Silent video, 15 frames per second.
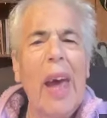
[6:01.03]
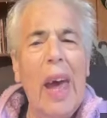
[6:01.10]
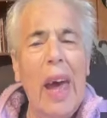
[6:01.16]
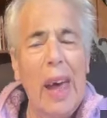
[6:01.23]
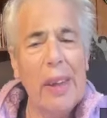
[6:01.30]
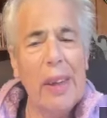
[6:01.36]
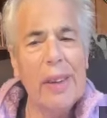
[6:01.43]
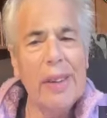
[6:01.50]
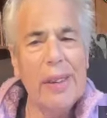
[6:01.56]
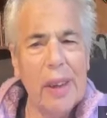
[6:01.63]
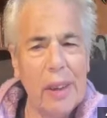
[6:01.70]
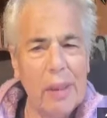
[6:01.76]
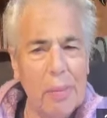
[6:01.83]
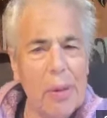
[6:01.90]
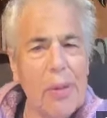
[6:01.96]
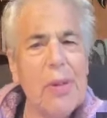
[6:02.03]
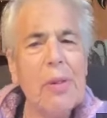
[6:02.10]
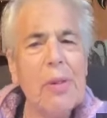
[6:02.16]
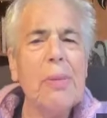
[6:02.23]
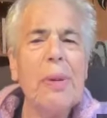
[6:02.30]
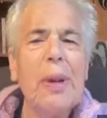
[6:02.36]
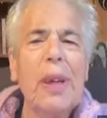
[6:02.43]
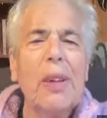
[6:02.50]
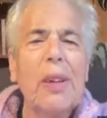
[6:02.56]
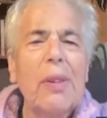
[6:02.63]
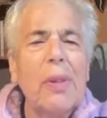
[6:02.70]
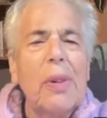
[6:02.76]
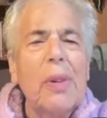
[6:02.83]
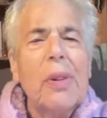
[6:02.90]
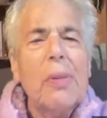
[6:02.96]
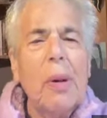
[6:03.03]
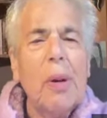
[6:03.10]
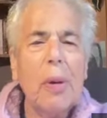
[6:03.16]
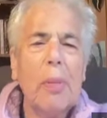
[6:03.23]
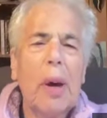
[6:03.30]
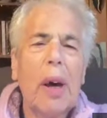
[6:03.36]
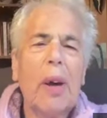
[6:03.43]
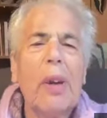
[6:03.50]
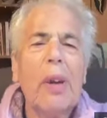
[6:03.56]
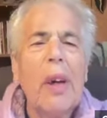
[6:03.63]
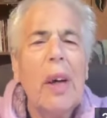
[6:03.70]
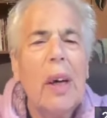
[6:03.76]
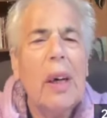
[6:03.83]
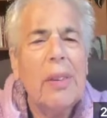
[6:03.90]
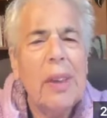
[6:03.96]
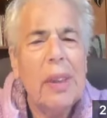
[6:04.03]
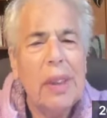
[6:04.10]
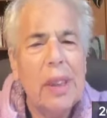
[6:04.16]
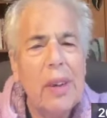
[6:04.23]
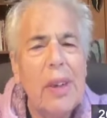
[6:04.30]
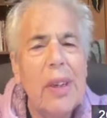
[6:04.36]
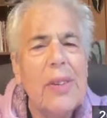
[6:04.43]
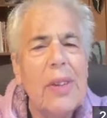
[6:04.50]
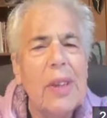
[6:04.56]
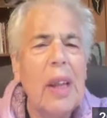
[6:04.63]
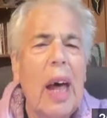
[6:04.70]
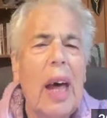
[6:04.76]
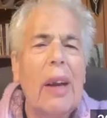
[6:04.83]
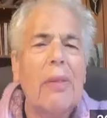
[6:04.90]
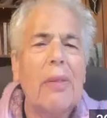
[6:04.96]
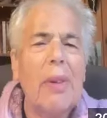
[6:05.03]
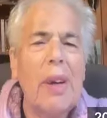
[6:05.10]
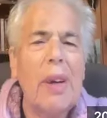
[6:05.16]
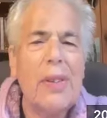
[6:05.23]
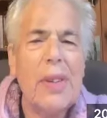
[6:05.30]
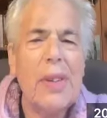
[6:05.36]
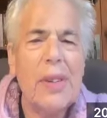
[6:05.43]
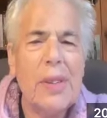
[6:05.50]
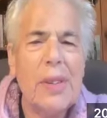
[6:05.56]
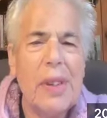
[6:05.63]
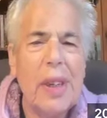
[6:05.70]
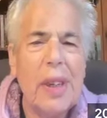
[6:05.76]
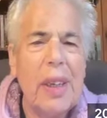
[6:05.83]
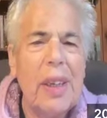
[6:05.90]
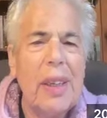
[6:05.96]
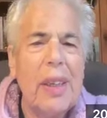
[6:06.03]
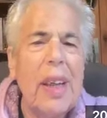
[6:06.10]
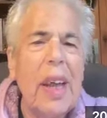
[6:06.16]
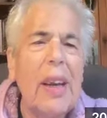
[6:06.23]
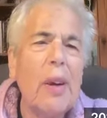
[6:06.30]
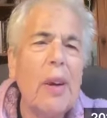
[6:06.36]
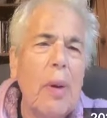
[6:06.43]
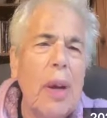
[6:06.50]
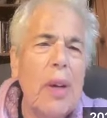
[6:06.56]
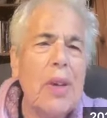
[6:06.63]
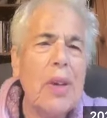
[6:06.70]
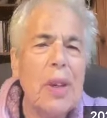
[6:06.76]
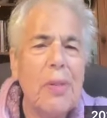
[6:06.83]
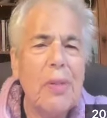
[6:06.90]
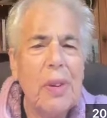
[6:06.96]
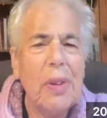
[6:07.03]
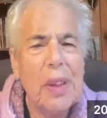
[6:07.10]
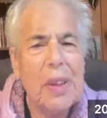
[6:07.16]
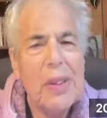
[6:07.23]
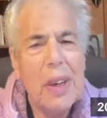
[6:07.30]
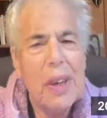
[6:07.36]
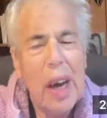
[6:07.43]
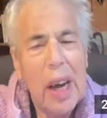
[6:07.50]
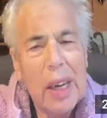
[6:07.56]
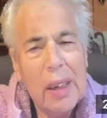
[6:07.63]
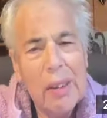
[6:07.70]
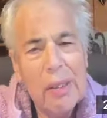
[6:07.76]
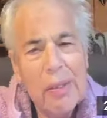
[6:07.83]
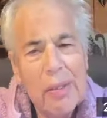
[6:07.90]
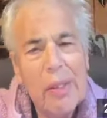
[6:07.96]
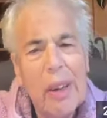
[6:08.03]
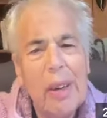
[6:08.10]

And the person who was being interviewed spoke about that there is a lot of racist denigration for this kind of